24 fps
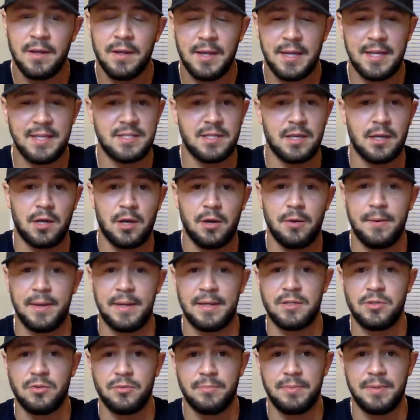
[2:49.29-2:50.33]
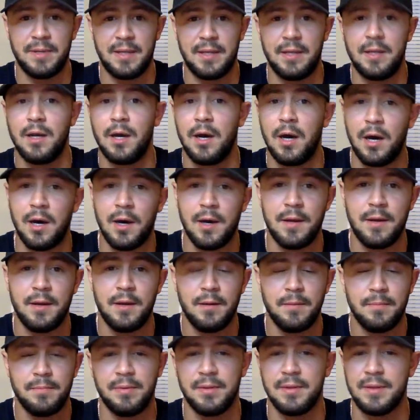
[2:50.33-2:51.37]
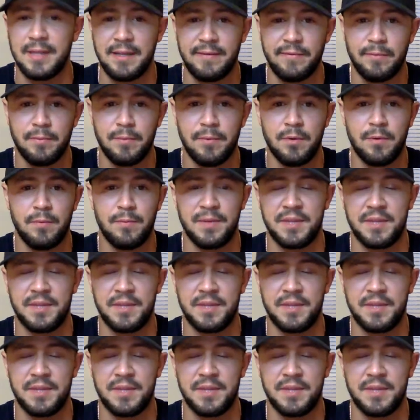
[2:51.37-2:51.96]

is going to be unbelievable,